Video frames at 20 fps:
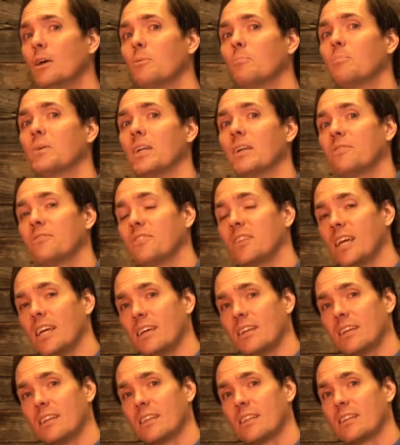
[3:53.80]
But if
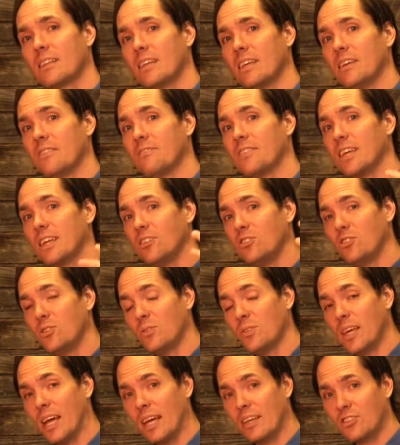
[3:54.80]
they
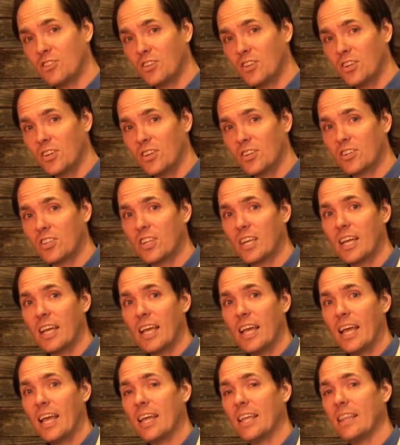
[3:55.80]
do that search
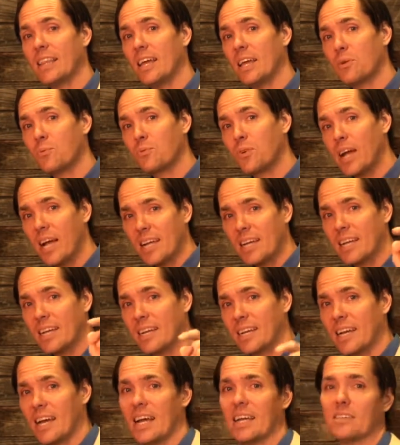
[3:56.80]
and they
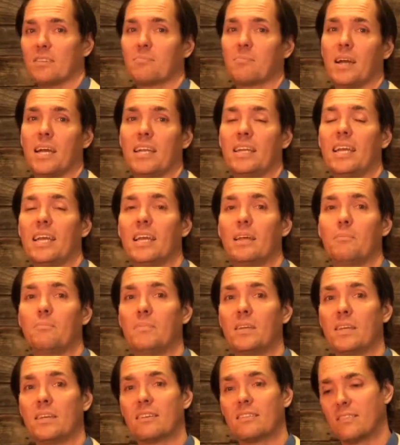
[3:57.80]
recognize my name
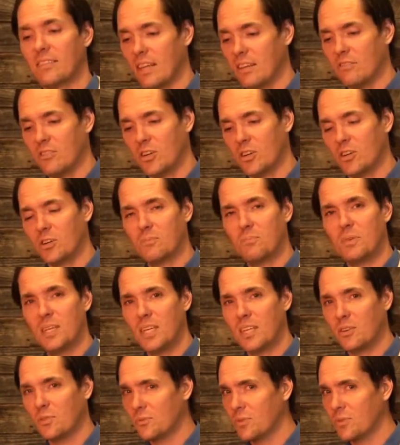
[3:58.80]
because they've heard me in a